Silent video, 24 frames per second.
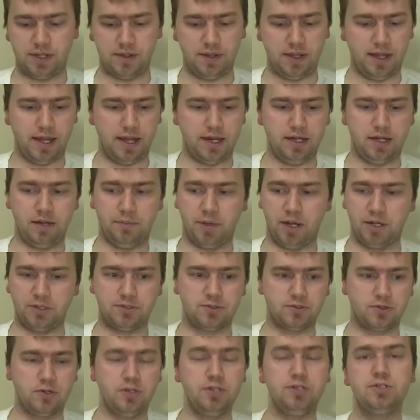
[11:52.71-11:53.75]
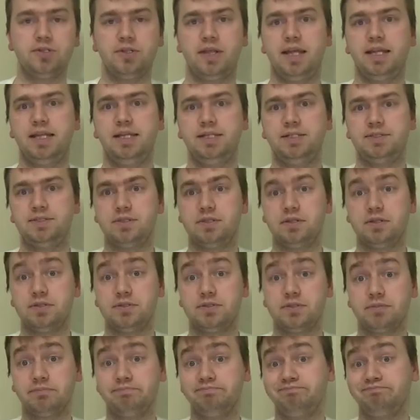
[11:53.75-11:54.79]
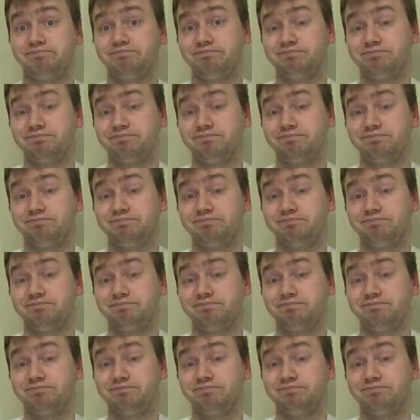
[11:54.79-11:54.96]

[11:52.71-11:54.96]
and they added a monstrous creature that eats things.